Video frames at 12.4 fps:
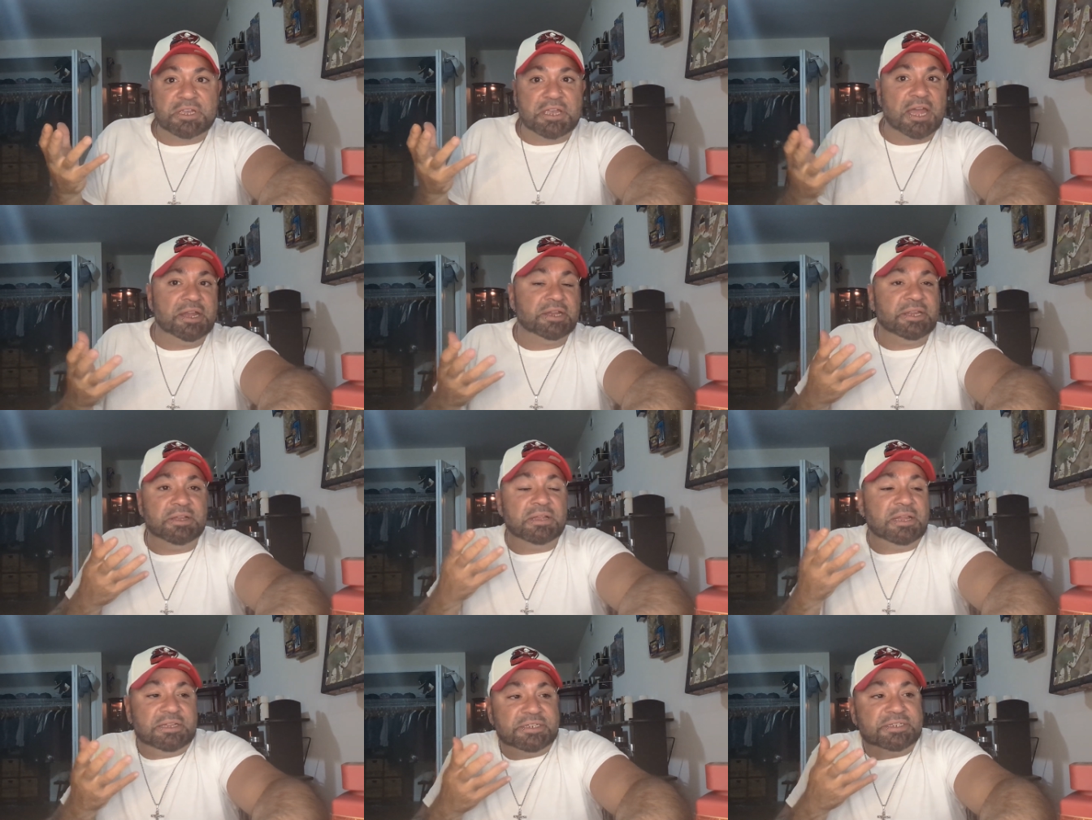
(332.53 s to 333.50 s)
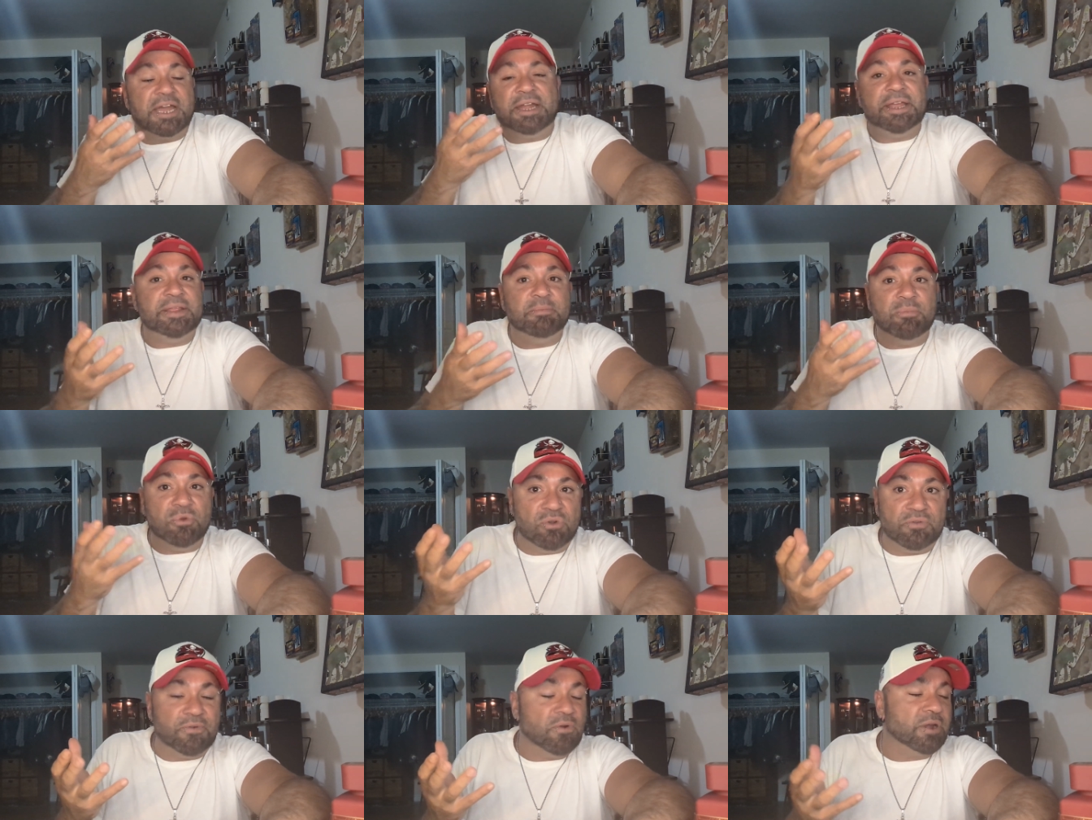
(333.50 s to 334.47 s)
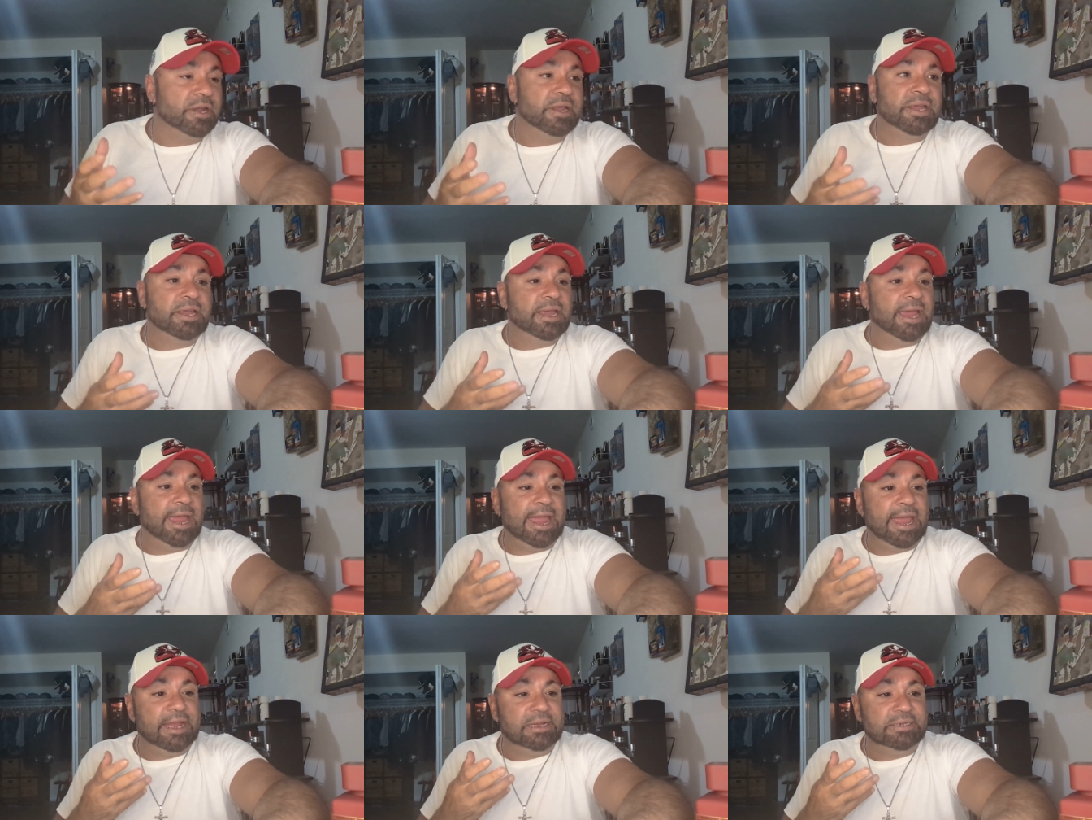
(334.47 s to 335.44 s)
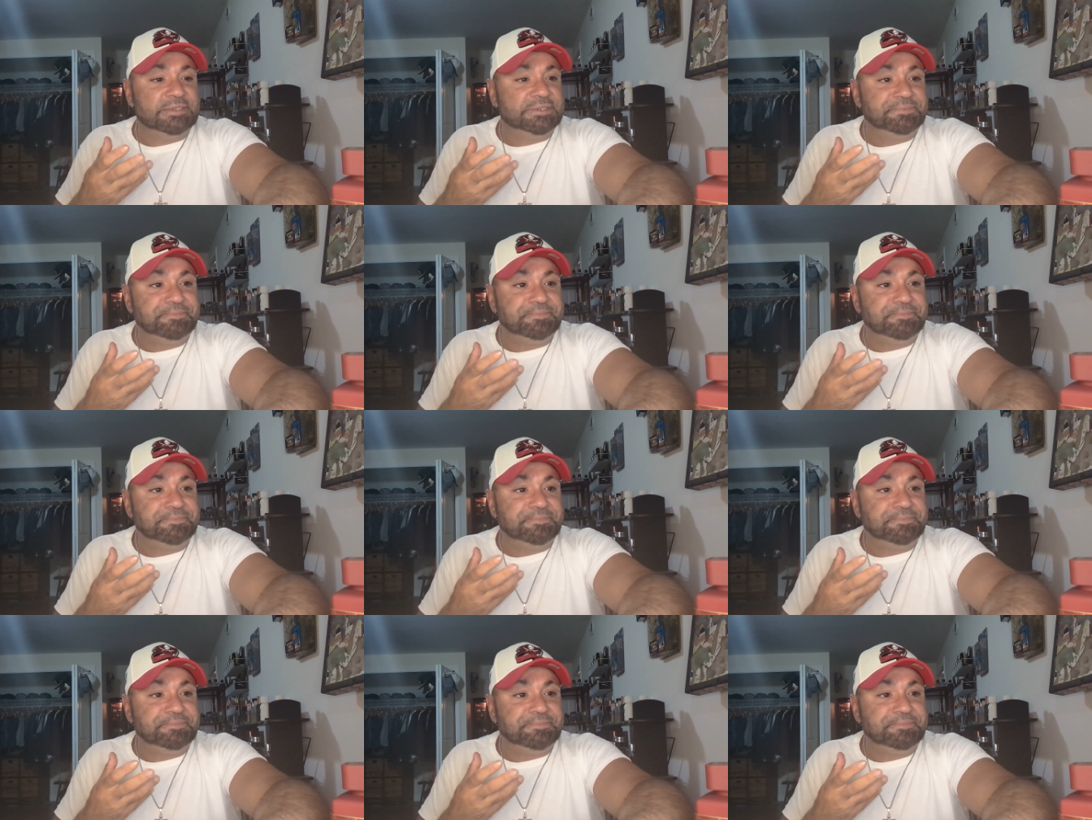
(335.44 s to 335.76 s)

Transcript: kind of deal. just kind of in the mood for it. And